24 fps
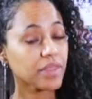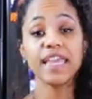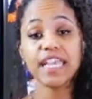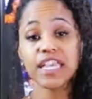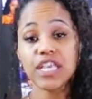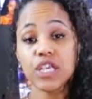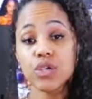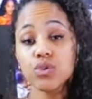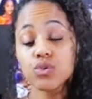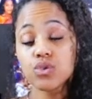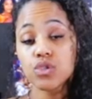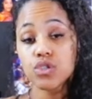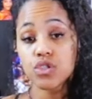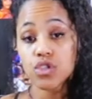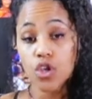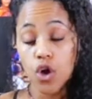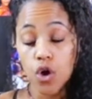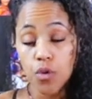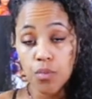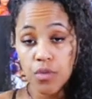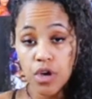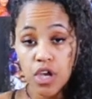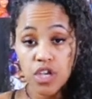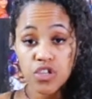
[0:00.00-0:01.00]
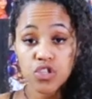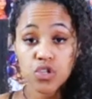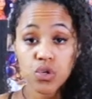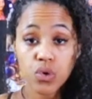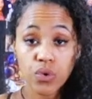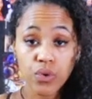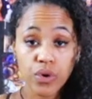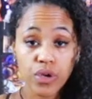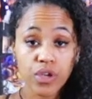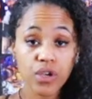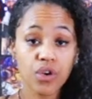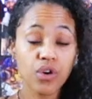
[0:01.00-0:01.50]
Thank you so much,
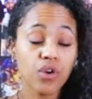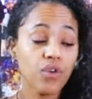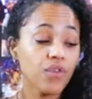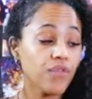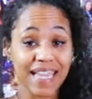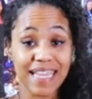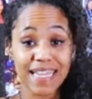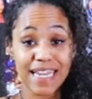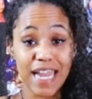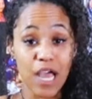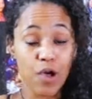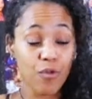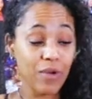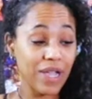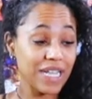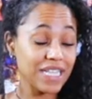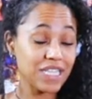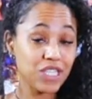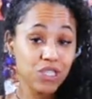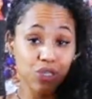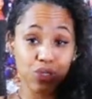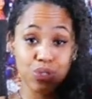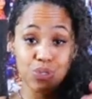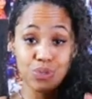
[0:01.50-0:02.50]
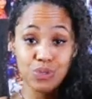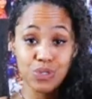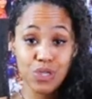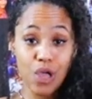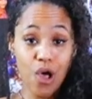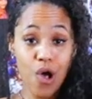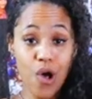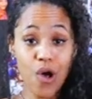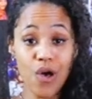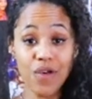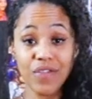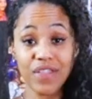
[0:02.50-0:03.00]
Koyo. I cannot wait to use
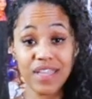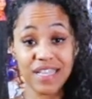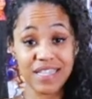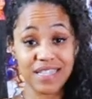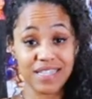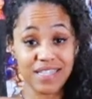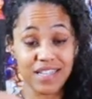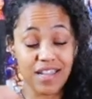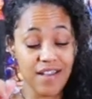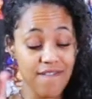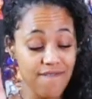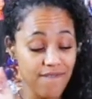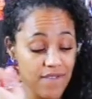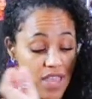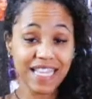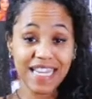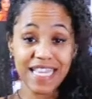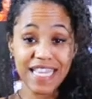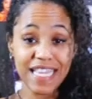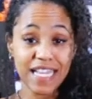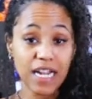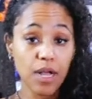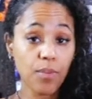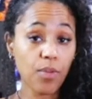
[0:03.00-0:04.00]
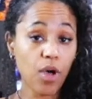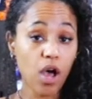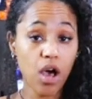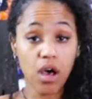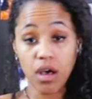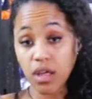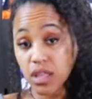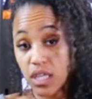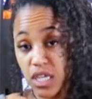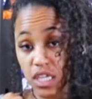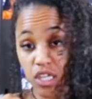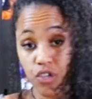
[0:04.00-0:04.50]
all this stuff and eat up
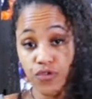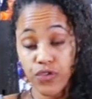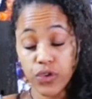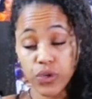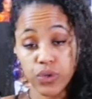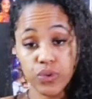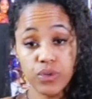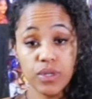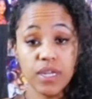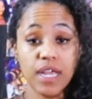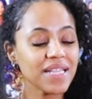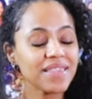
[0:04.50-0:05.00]
all this food.